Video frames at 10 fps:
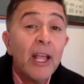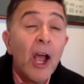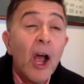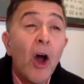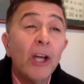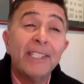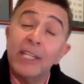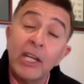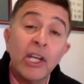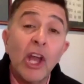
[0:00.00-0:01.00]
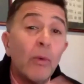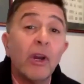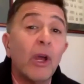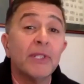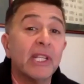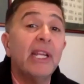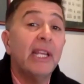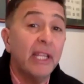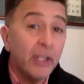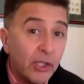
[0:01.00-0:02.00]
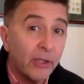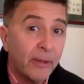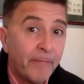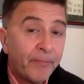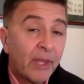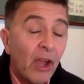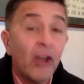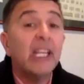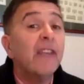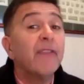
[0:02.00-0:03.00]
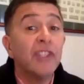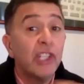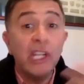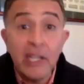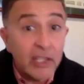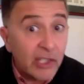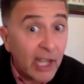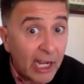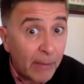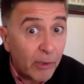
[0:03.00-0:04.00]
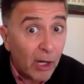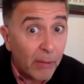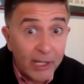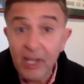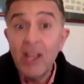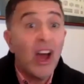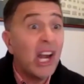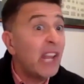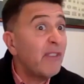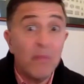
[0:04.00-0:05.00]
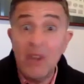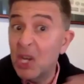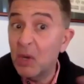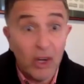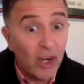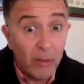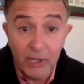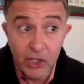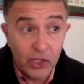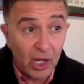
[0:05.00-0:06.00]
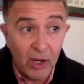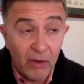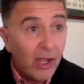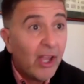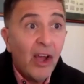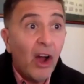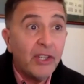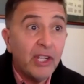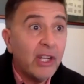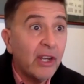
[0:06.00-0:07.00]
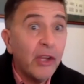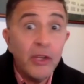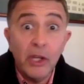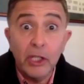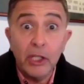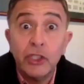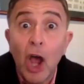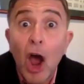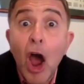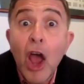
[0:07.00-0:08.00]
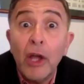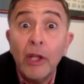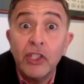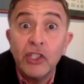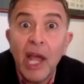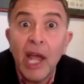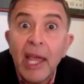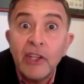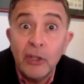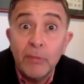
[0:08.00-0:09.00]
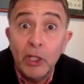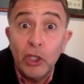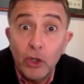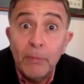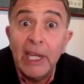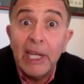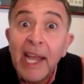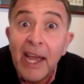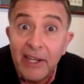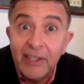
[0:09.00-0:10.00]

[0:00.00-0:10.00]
I didn't know what I was getting into. I'd never seen a stand-up comedy. I'd never been to a comedy show. I didn't know you could die on stage and be humiliated.